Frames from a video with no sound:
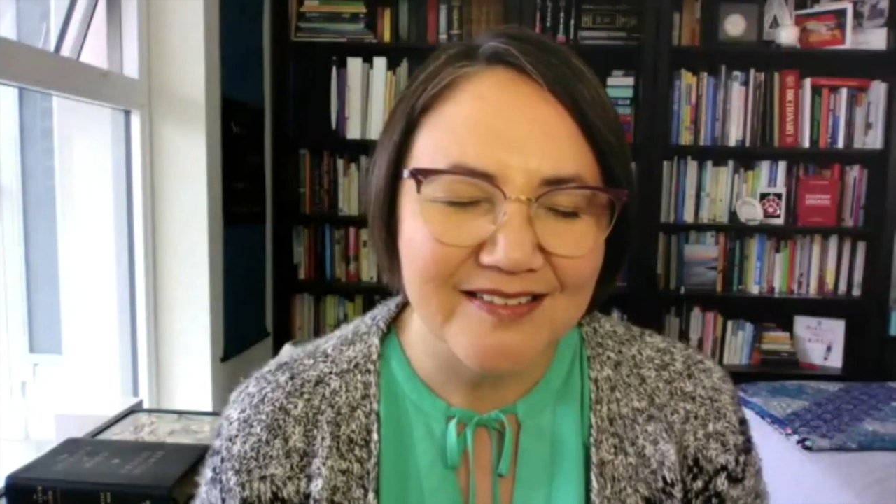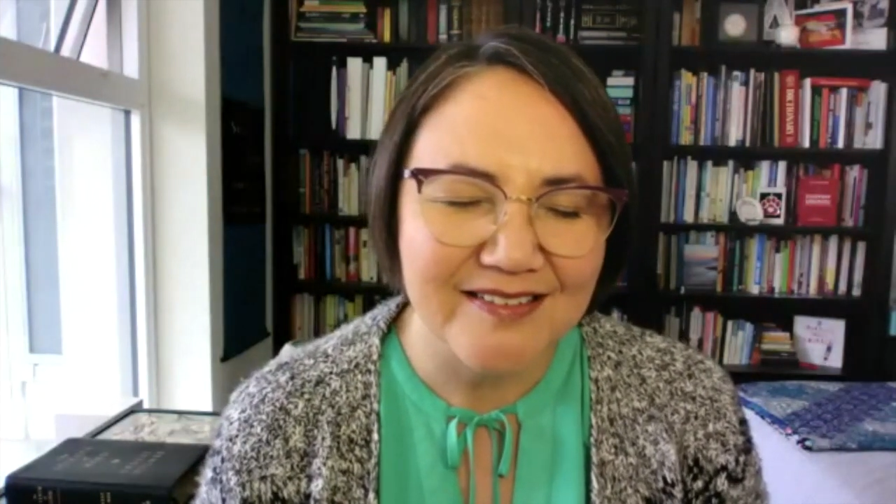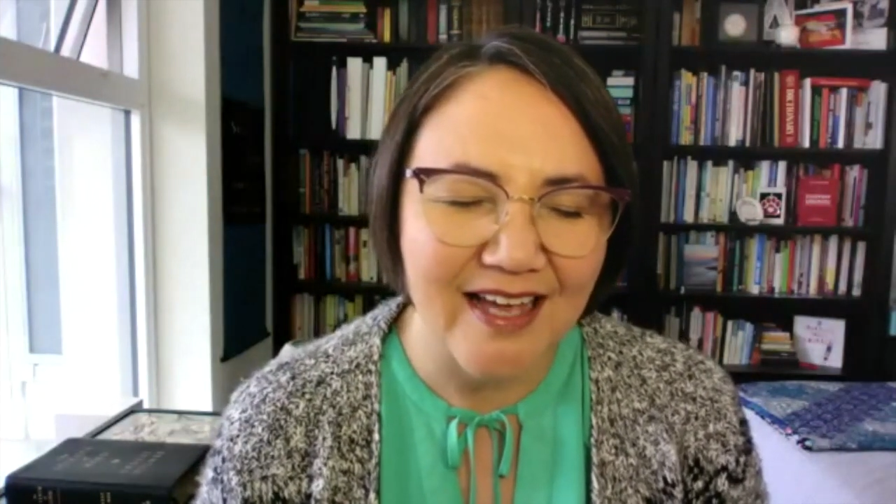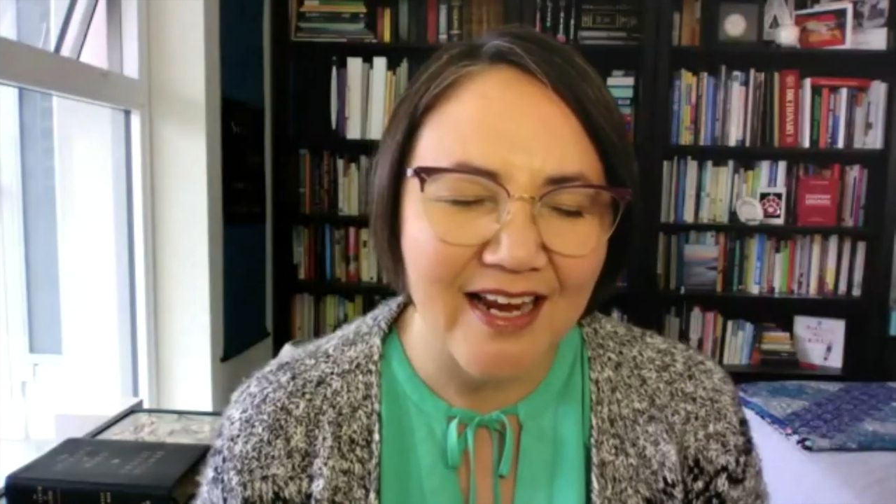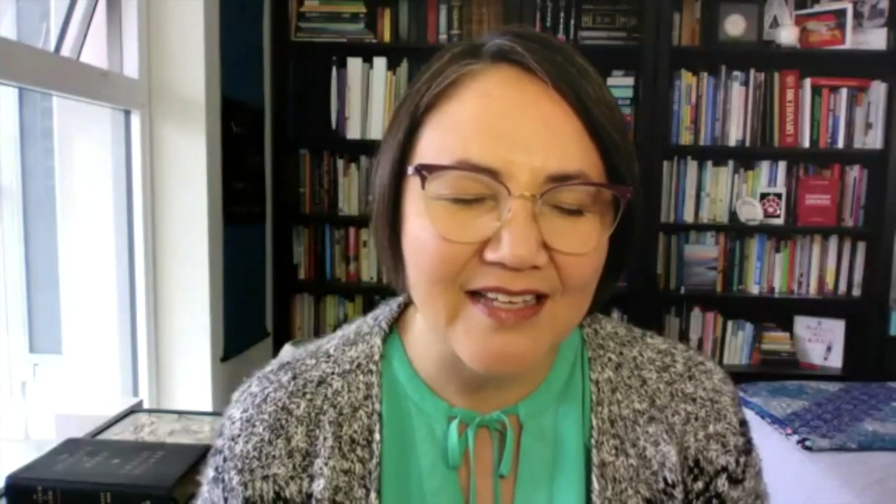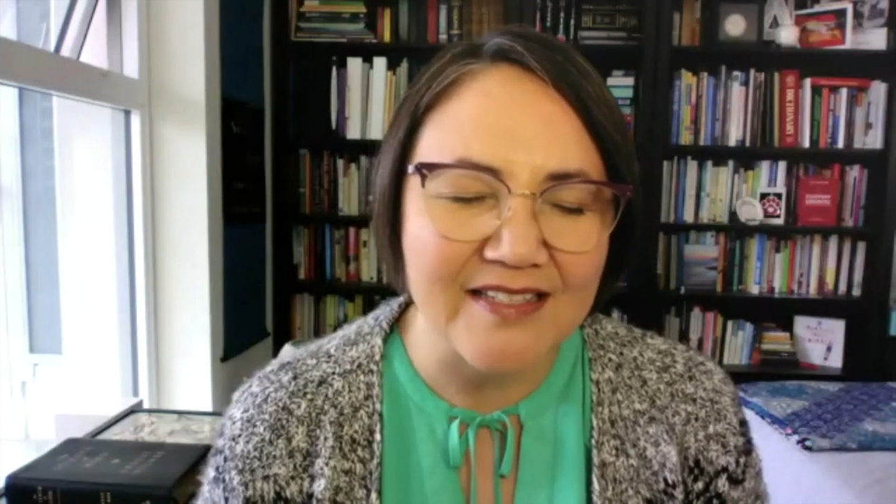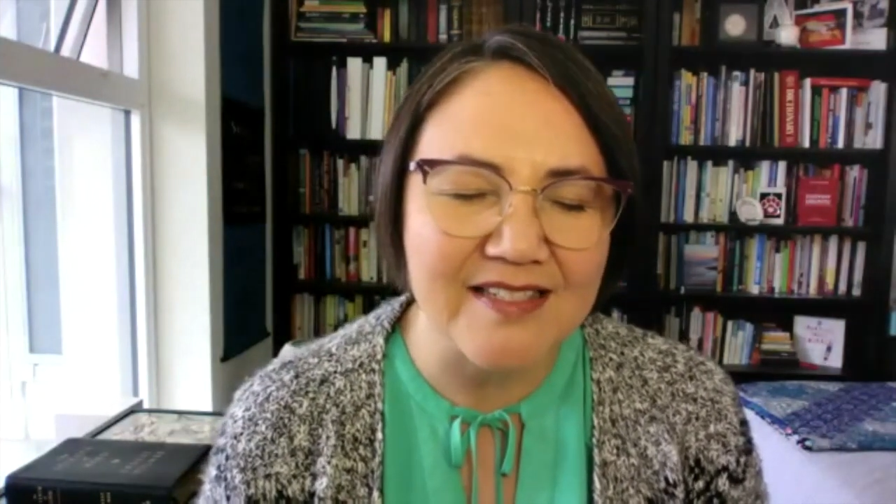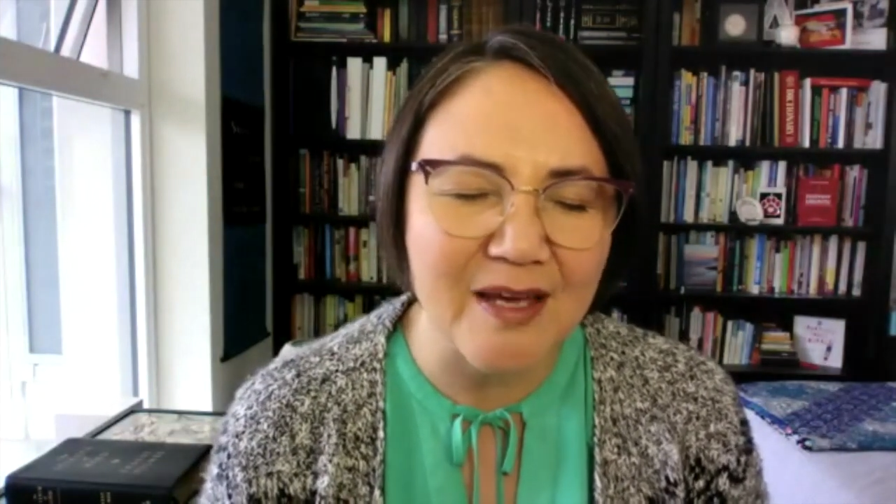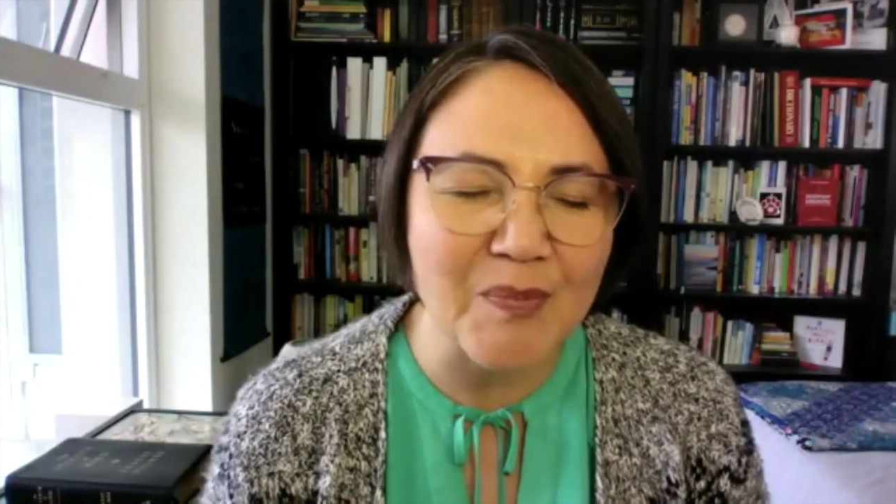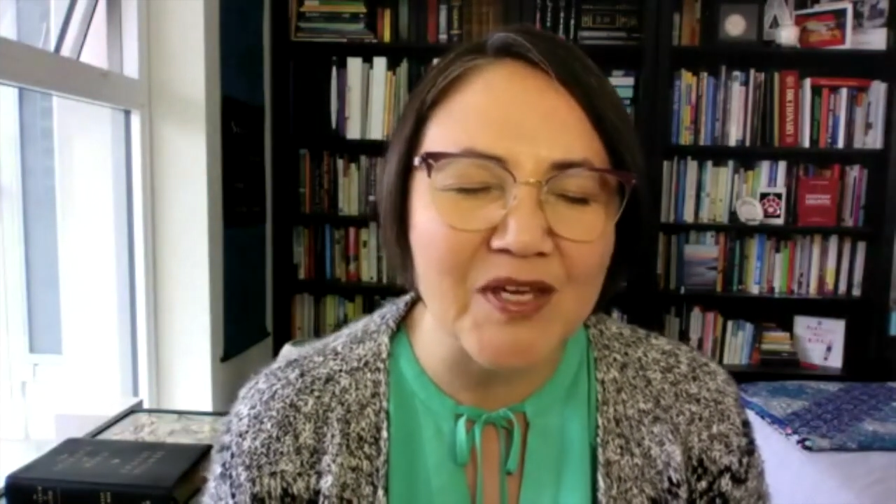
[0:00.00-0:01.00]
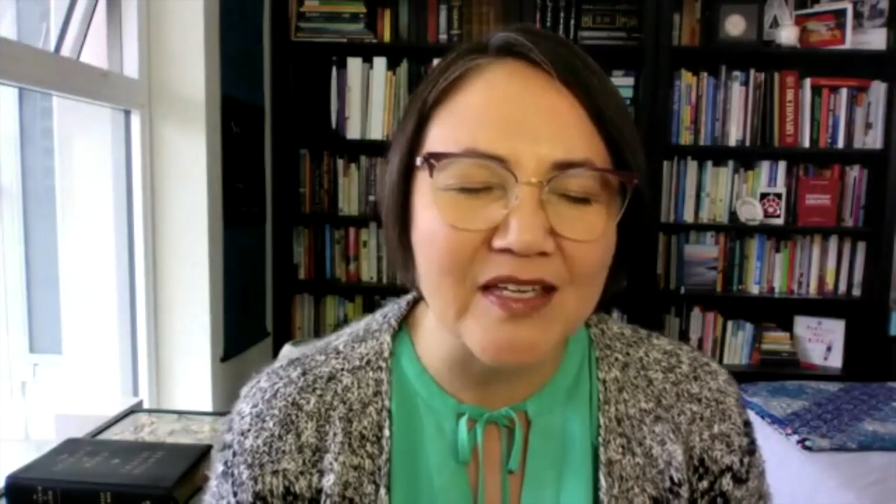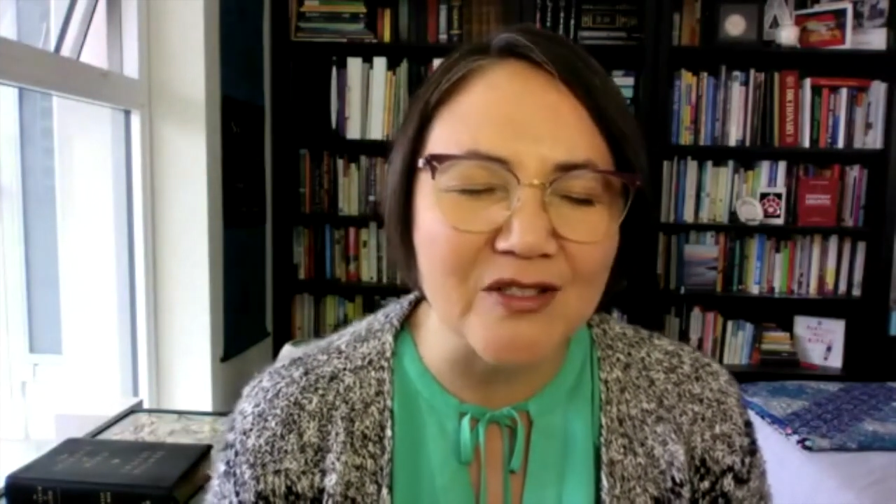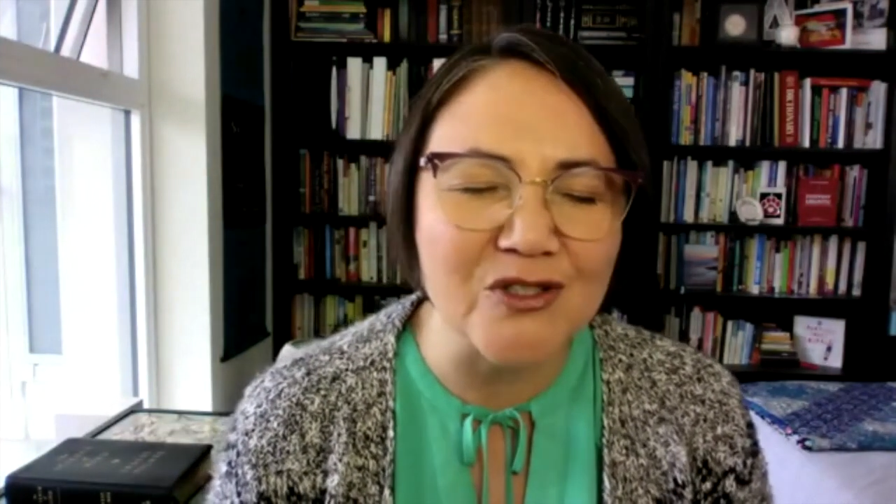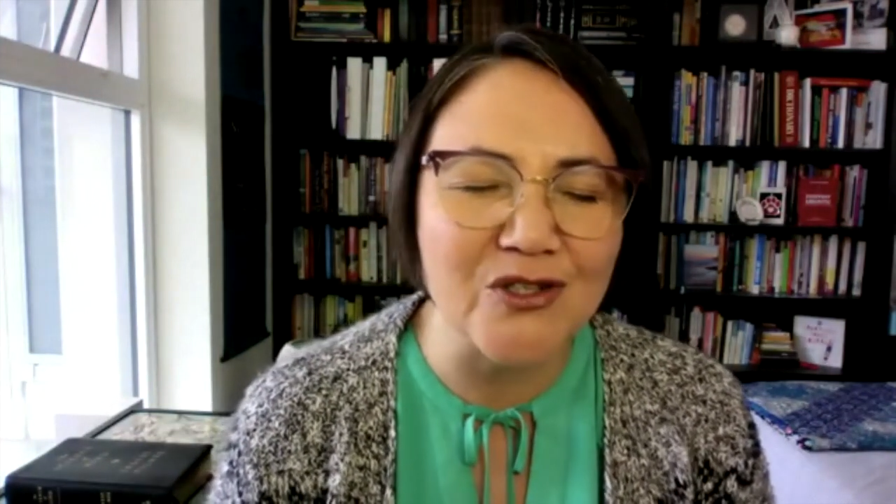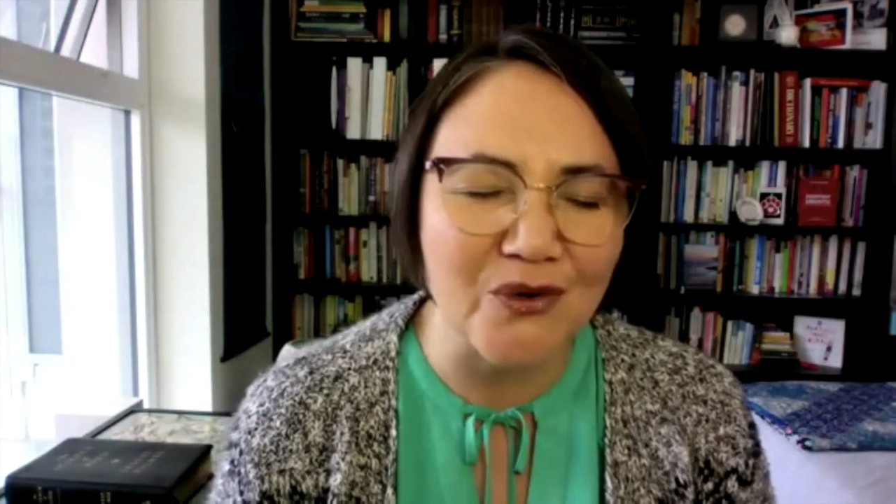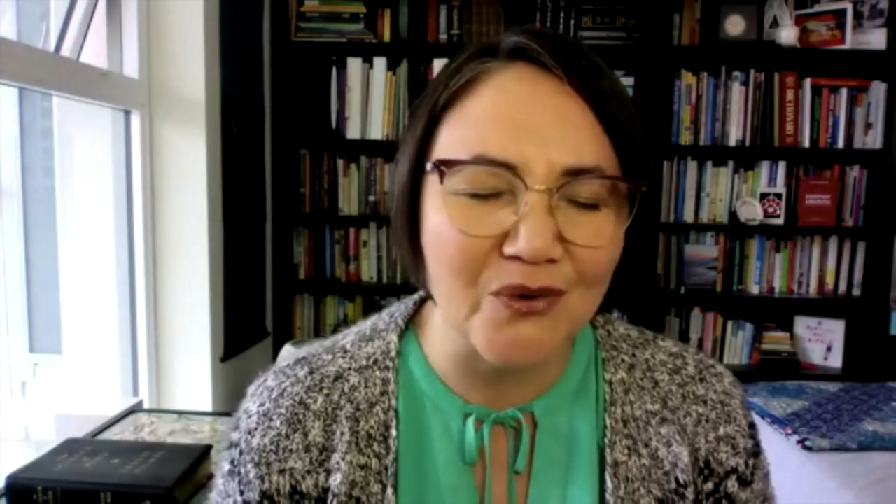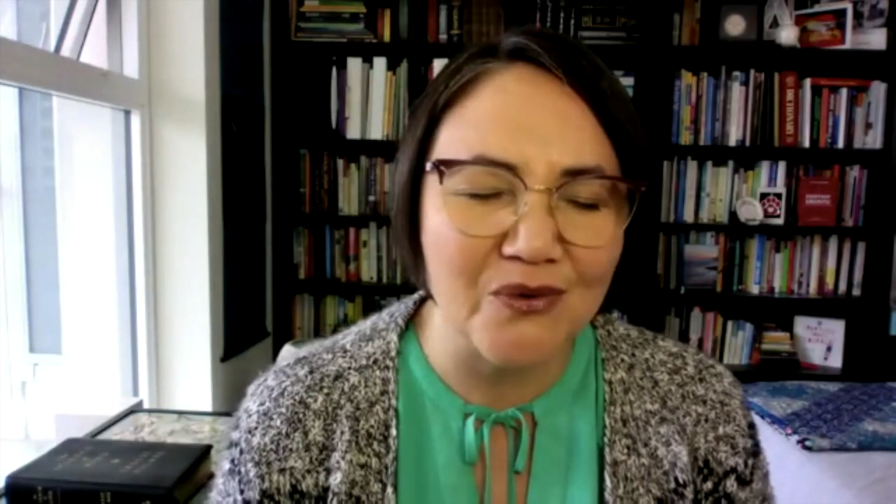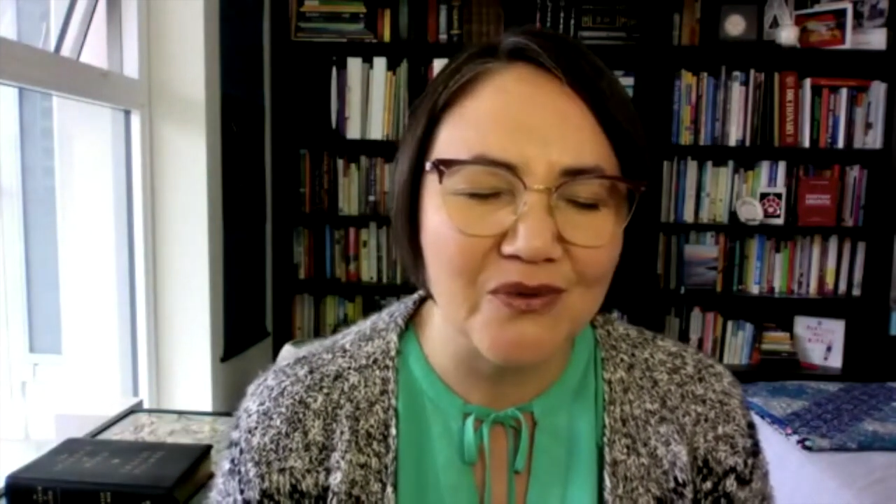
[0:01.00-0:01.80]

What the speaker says: And I step into